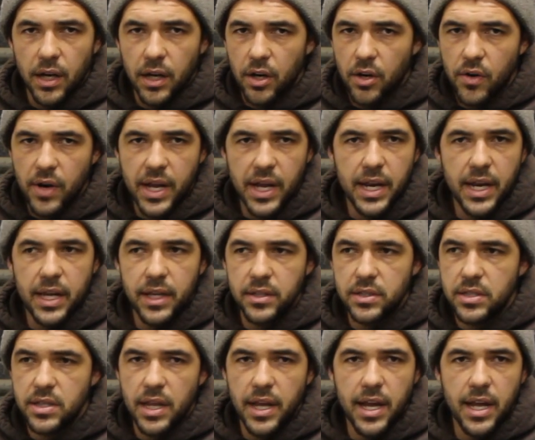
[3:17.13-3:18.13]
Granite,
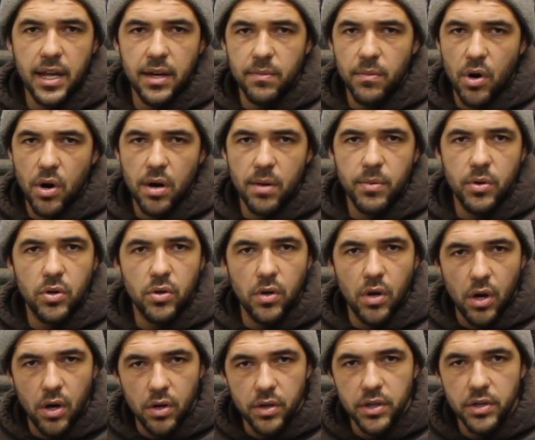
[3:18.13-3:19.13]
slate,
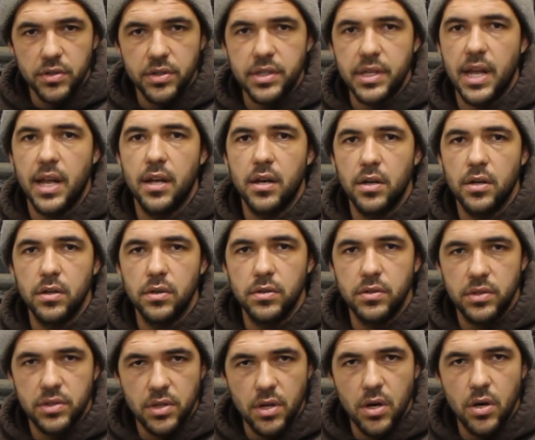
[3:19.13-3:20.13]
marble, all your
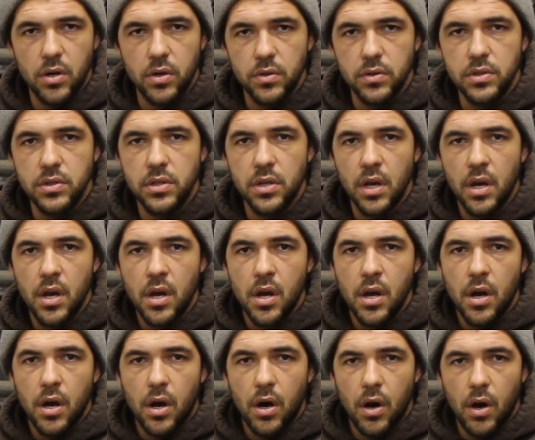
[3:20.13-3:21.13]
standard stones
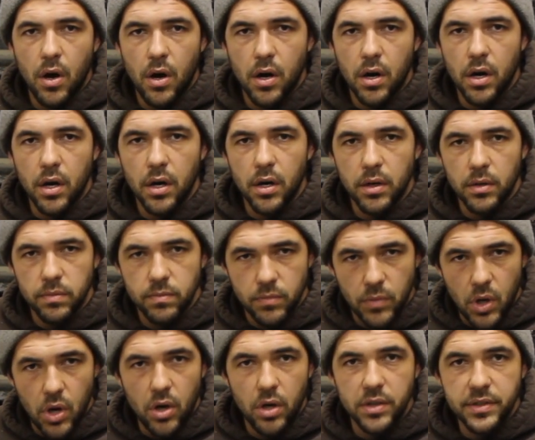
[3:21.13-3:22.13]
are
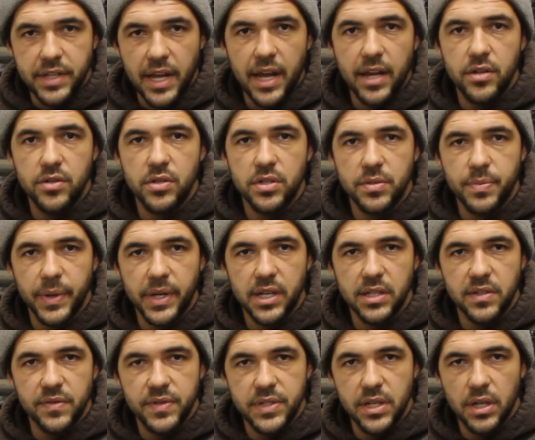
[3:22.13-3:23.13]
all dangerous
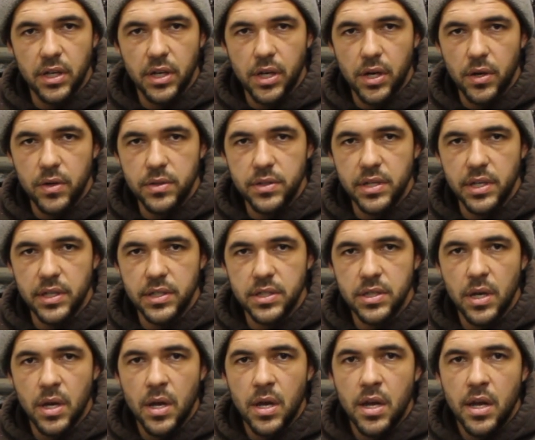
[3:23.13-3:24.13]
because of
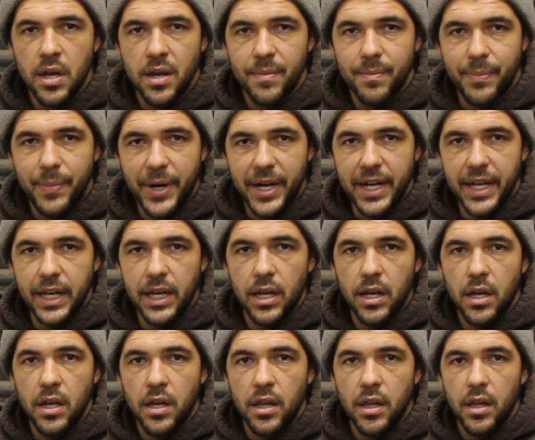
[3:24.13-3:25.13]
silicosis, but
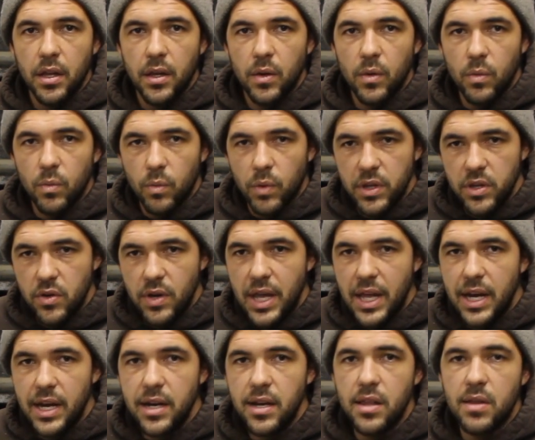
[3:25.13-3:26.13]
when you
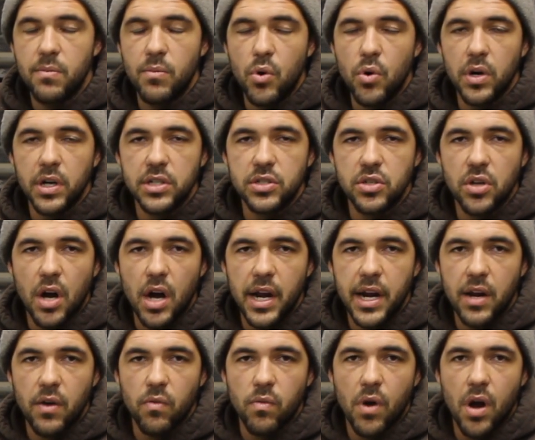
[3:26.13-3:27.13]
get into the more
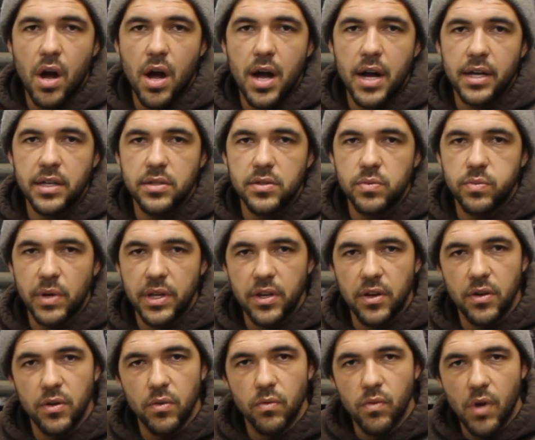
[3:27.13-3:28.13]
exotic rocks, when
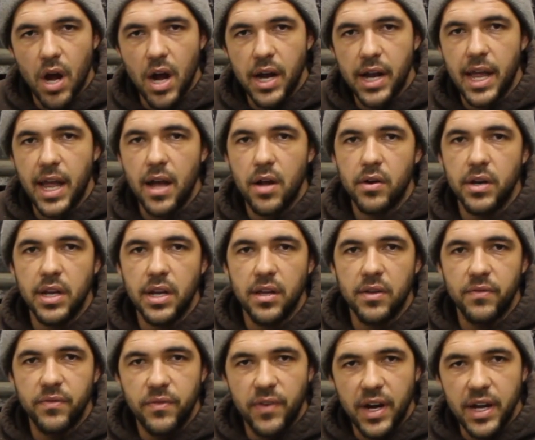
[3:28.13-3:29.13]
you're rock hounding
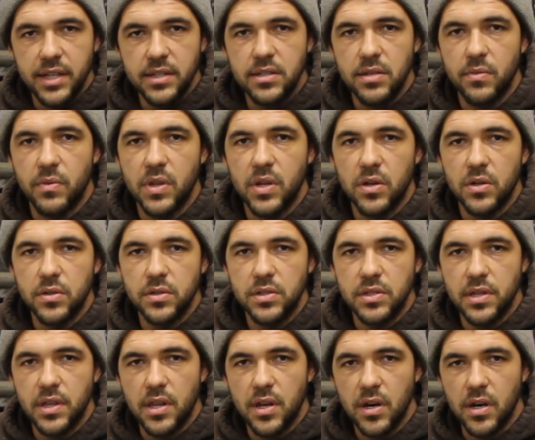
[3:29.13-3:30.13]
and find some of
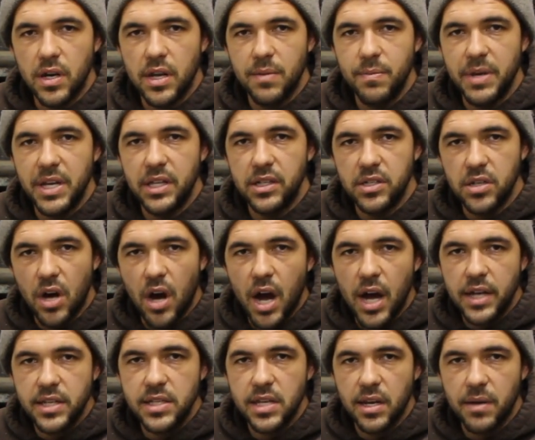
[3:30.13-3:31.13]
those, there can be
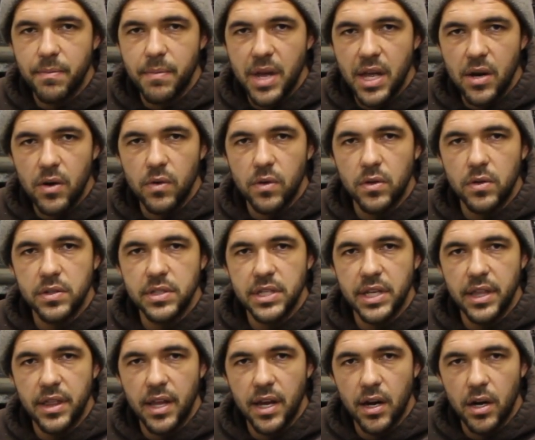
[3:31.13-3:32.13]
toxic minerals
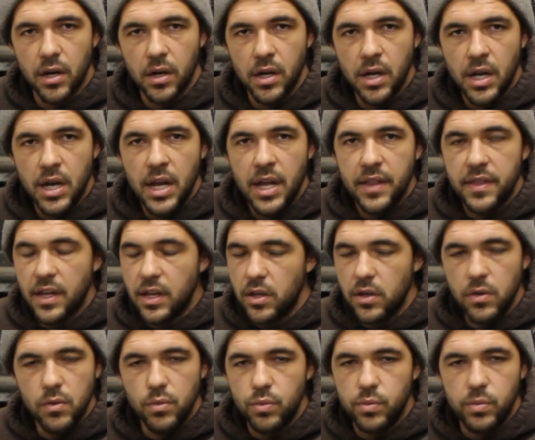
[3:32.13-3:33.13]
in there that
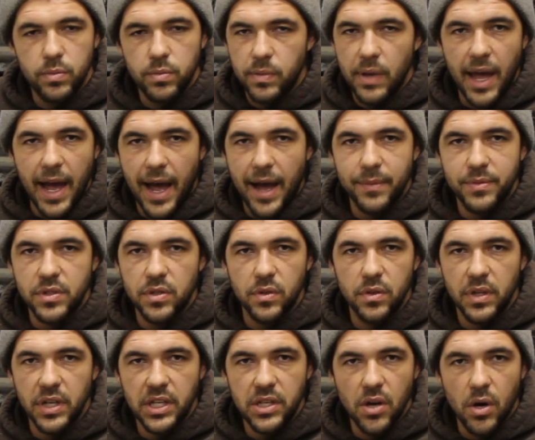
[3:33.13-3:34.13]
you
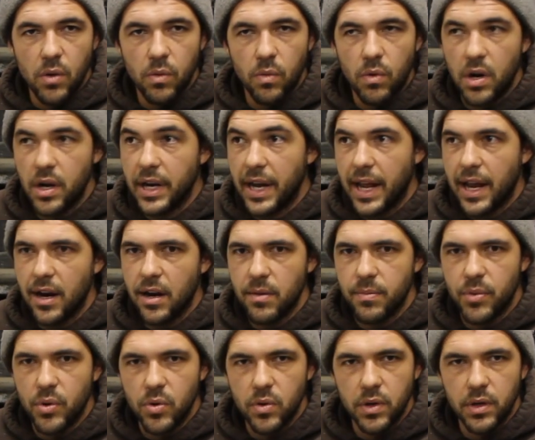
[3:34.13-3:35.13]
absolutely don't want
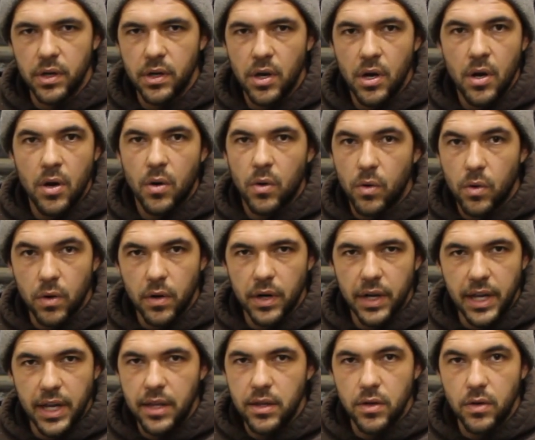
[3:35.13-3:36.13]
airborne or
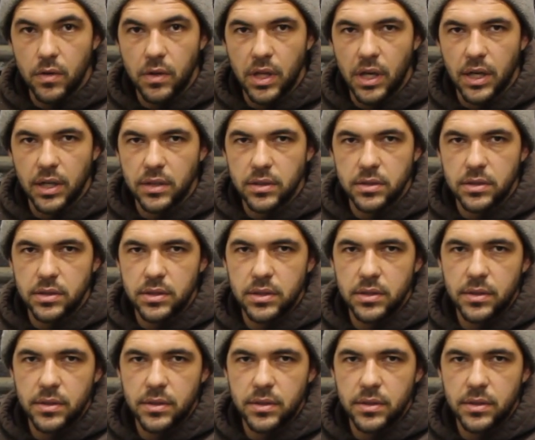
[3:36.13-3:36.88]
in your lungs.